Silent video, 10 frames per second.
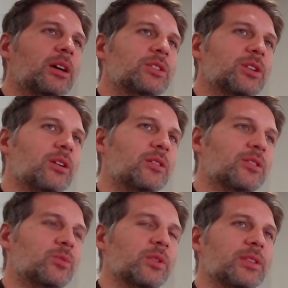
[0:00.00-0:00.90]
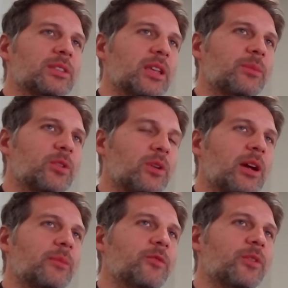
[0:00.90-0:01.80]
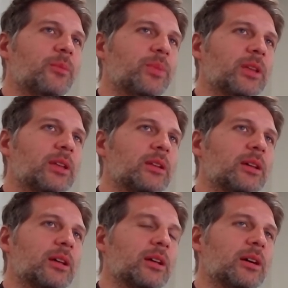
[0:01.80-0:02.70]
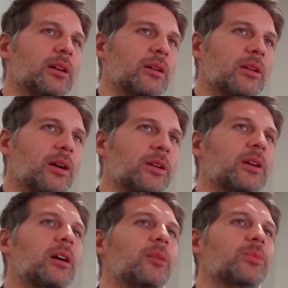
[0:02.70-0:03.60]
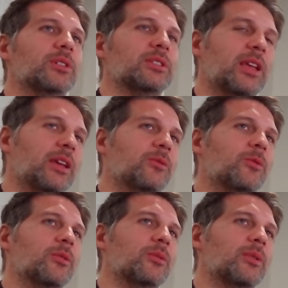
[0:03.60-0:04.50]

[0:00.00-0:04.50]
charged with the same crime for being an accomplice and or